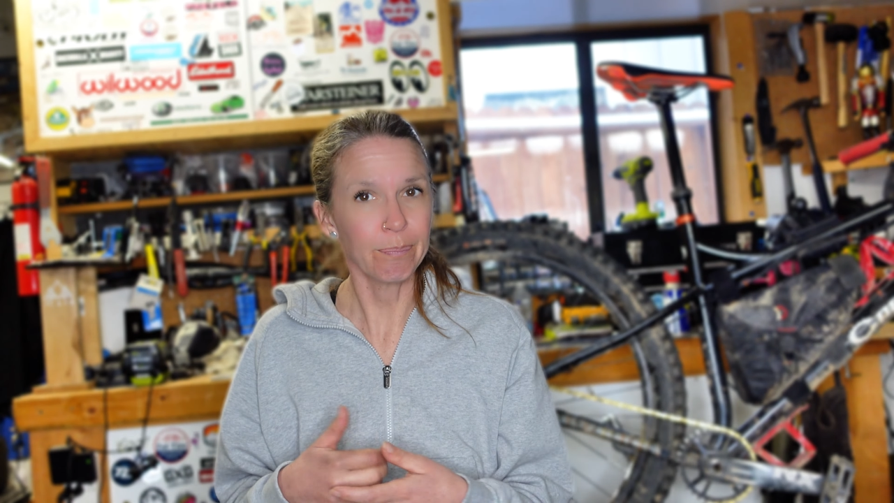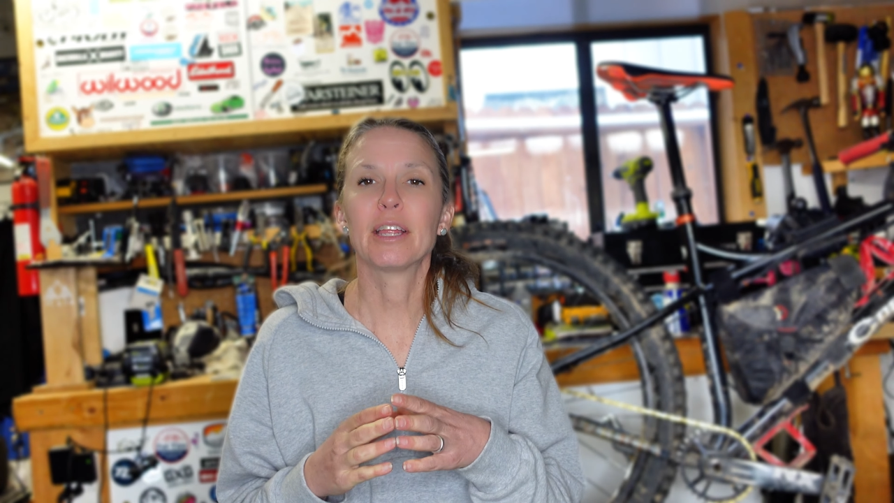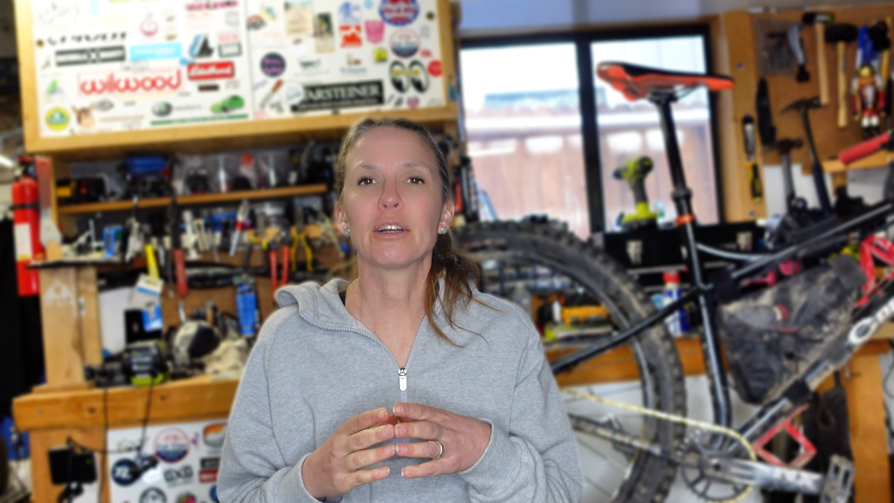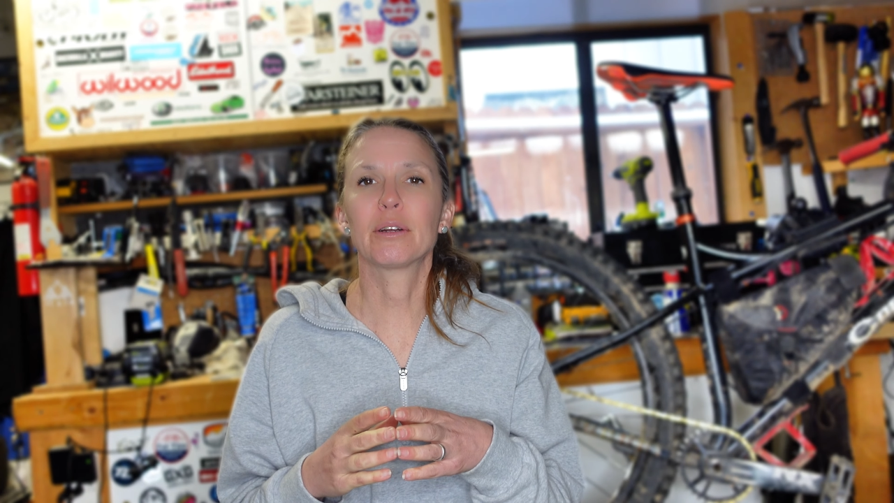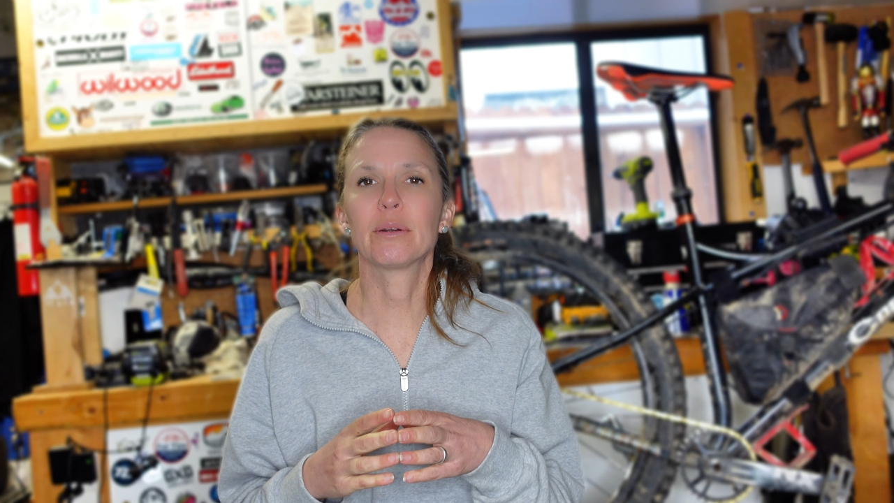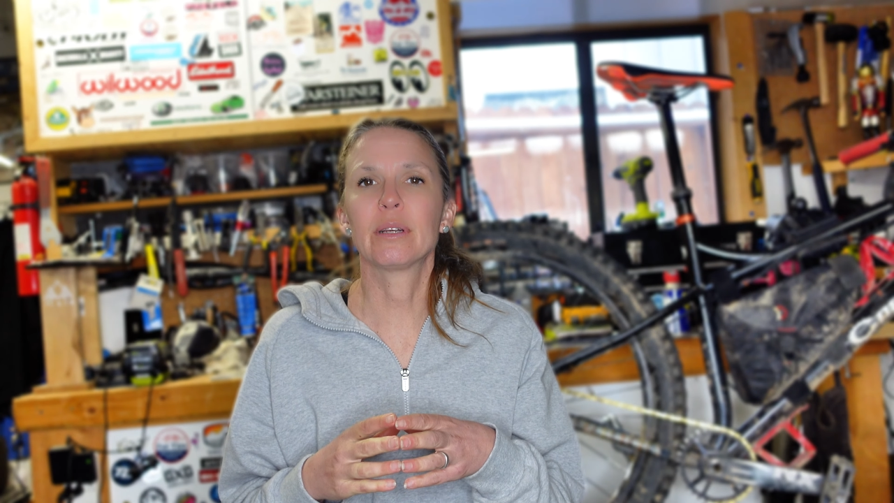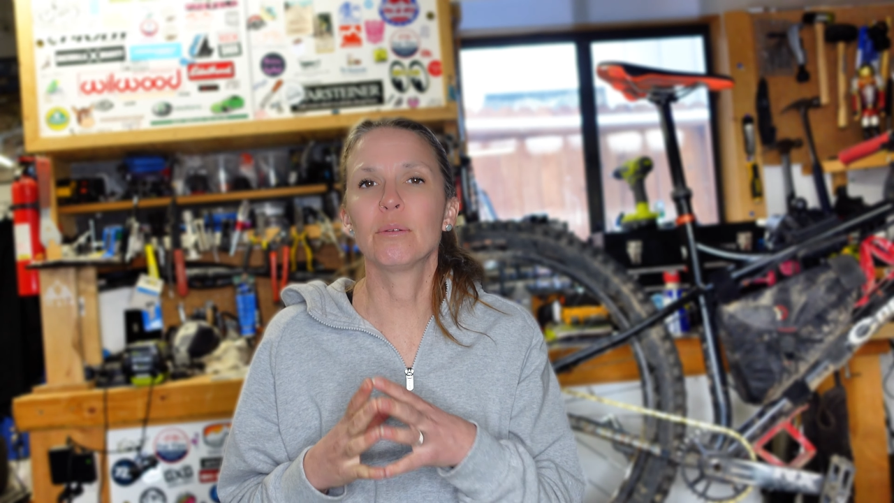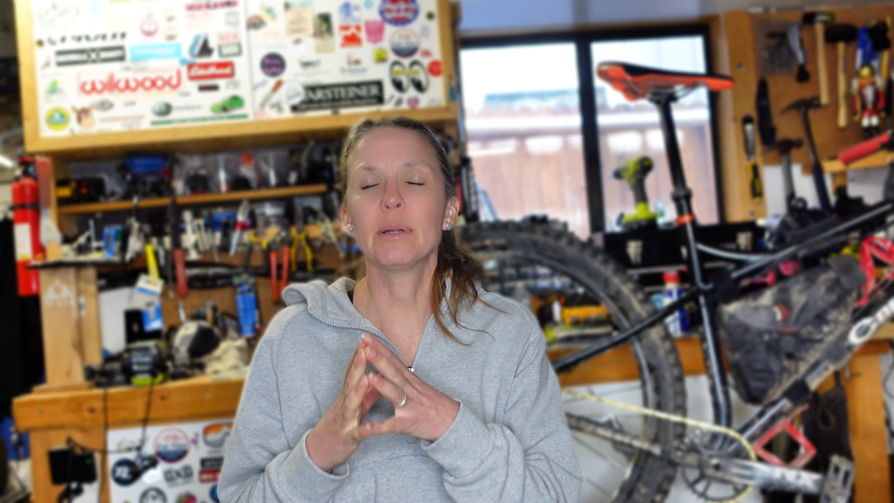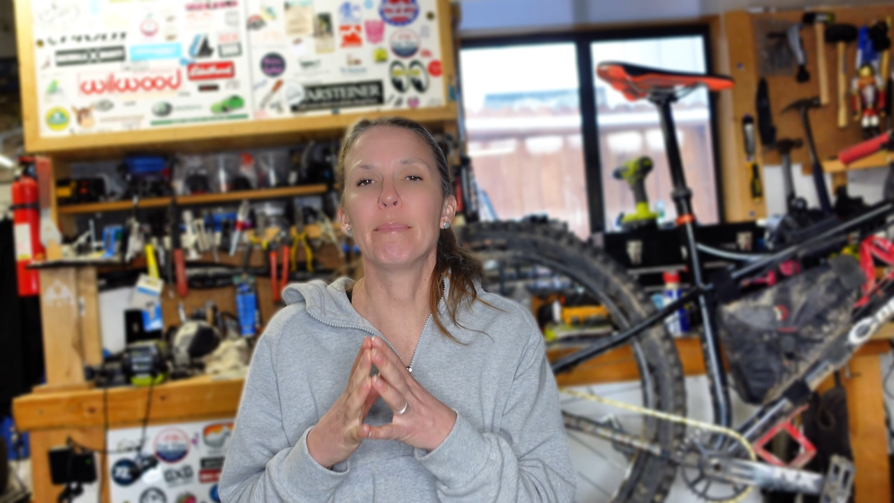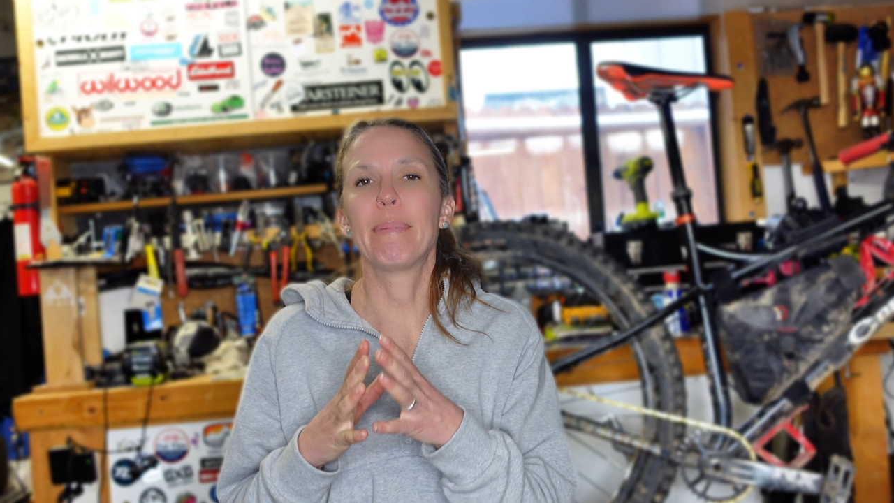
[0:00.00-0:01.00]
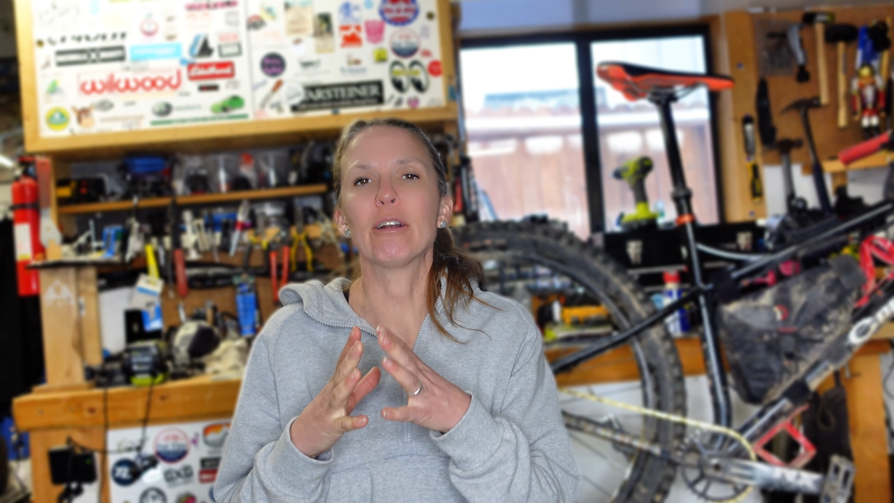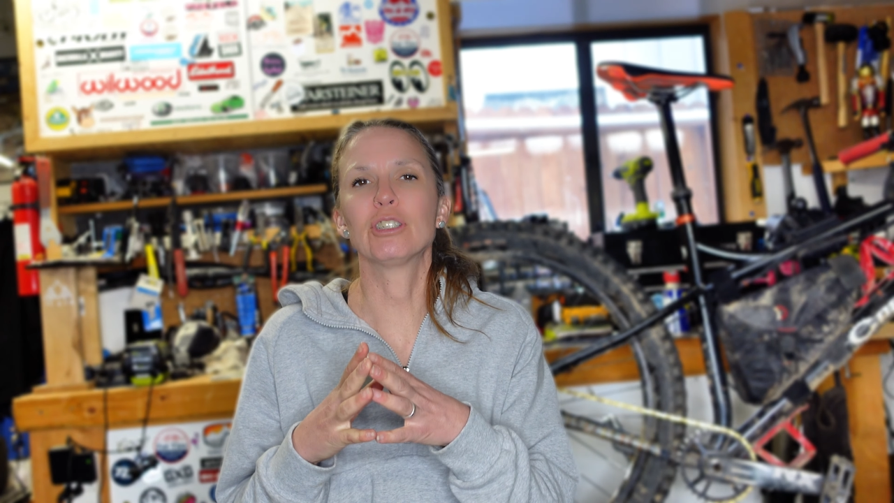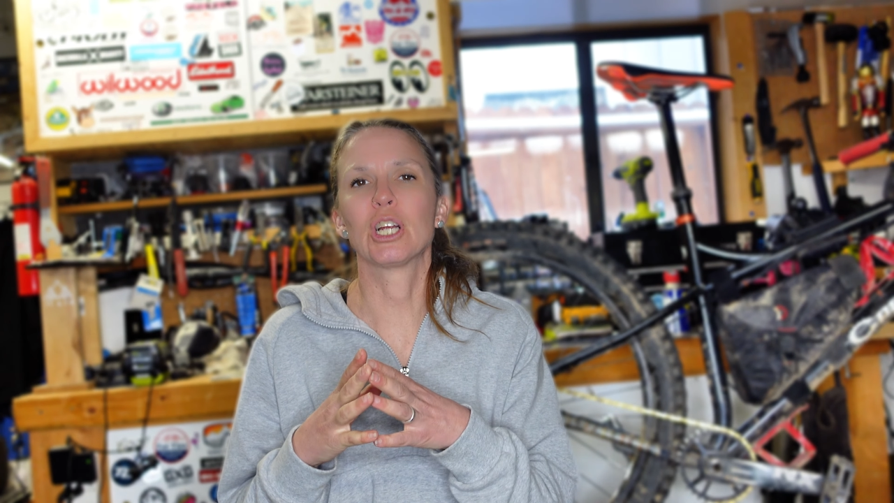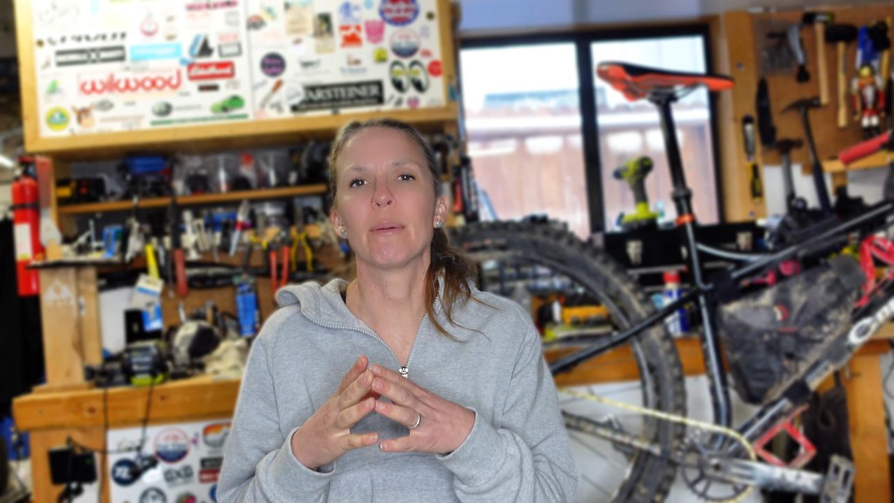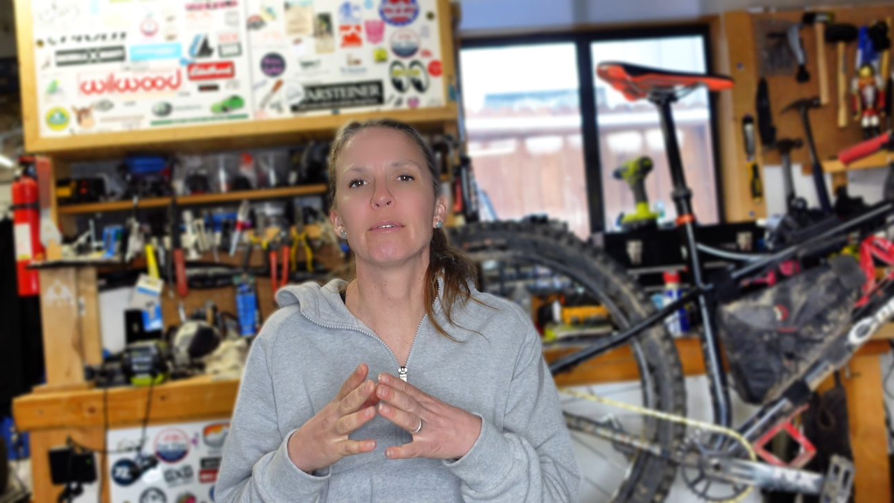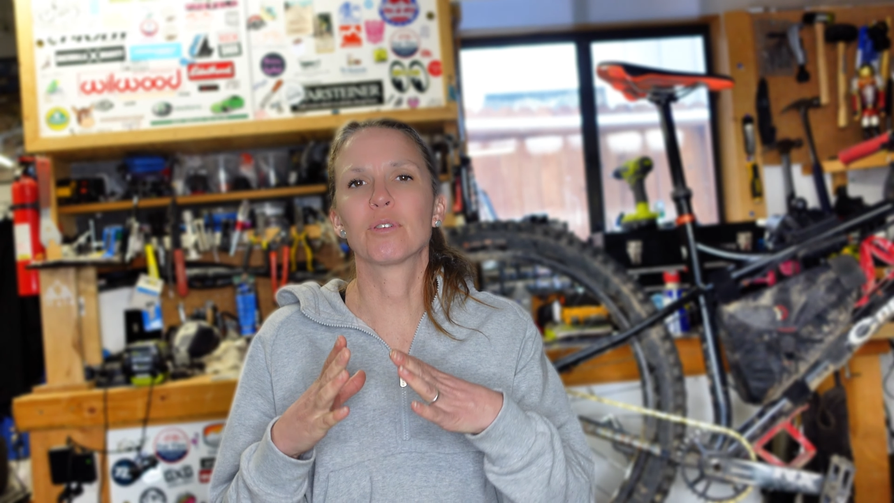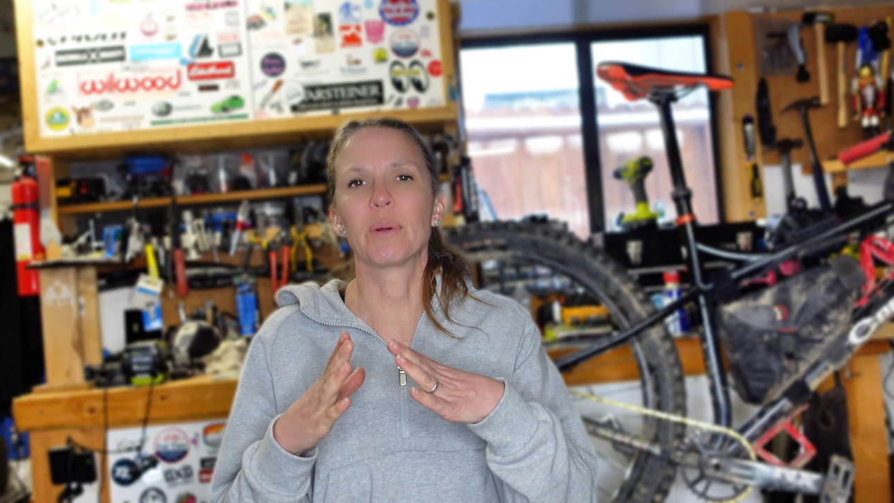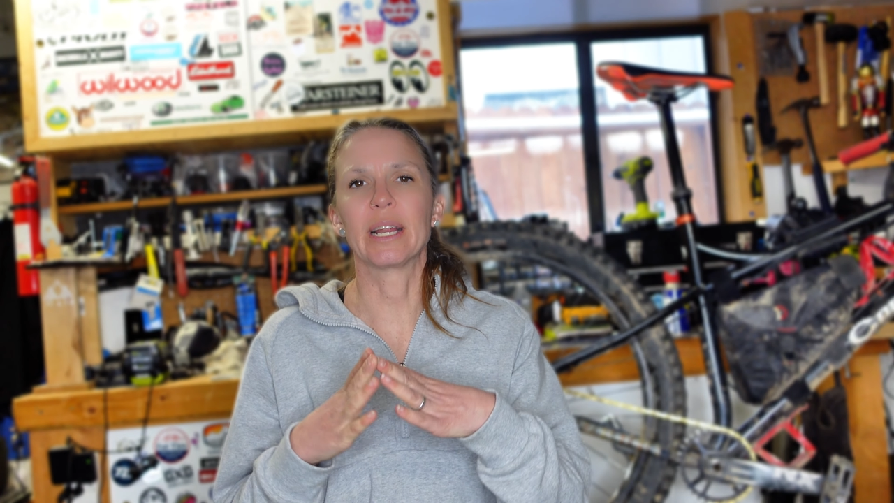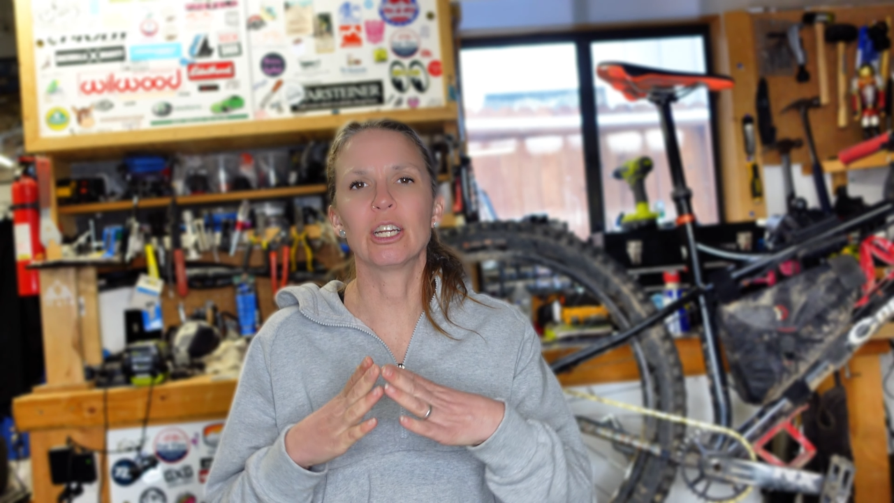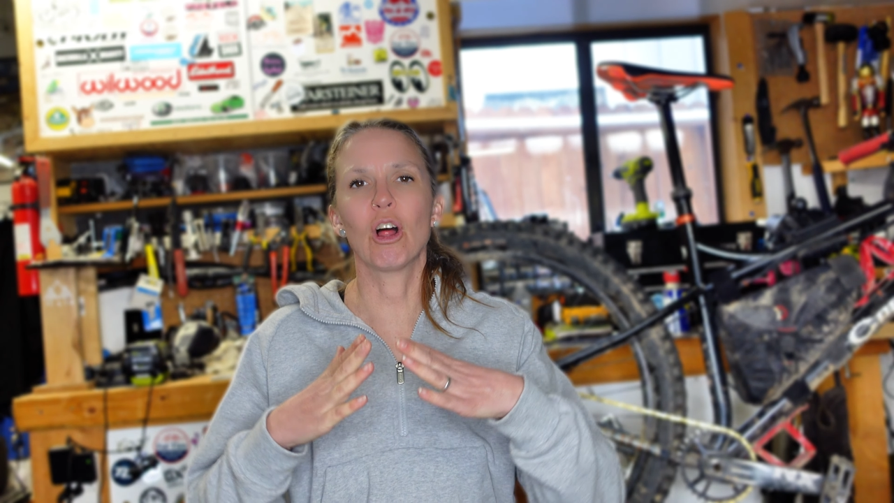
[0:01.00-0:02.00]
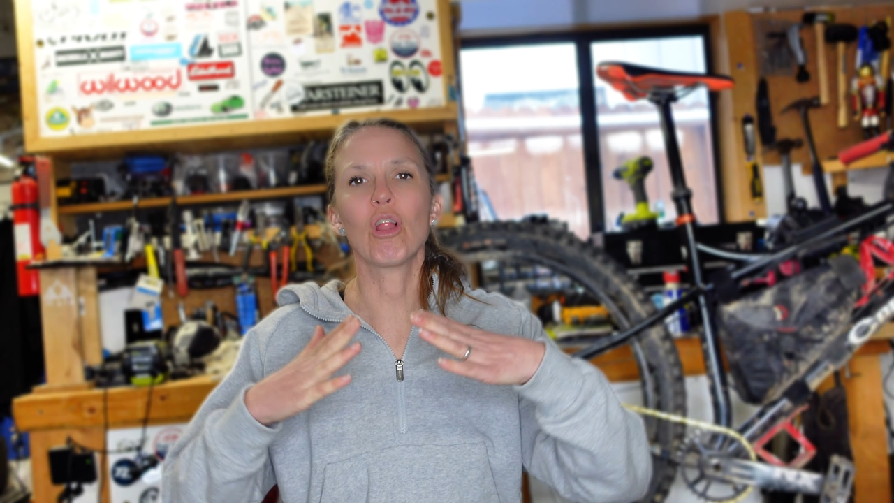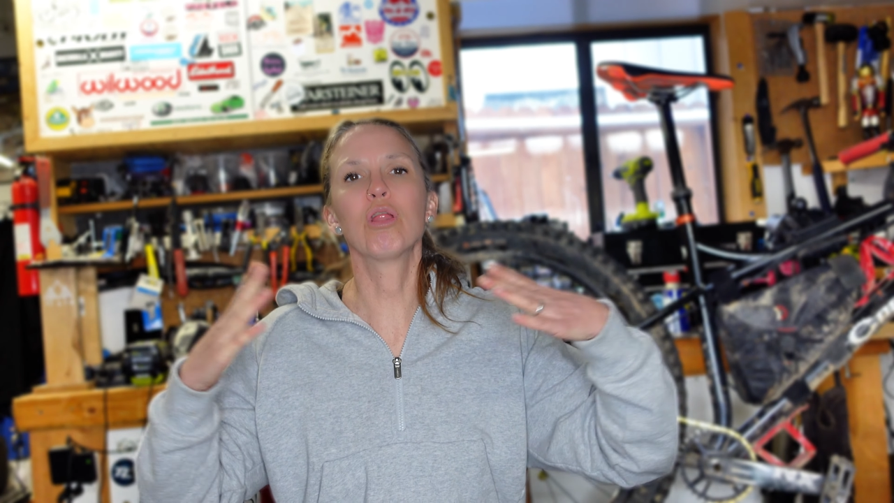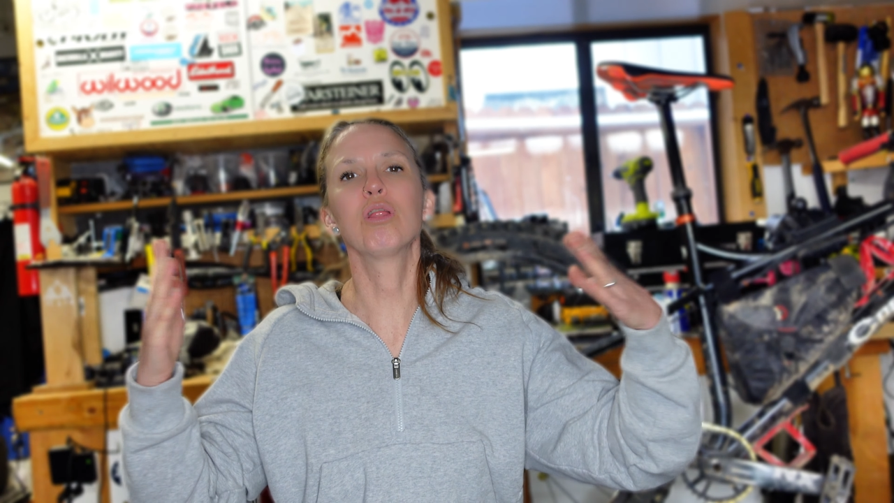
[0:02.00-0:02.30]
that are doing a better job of creating a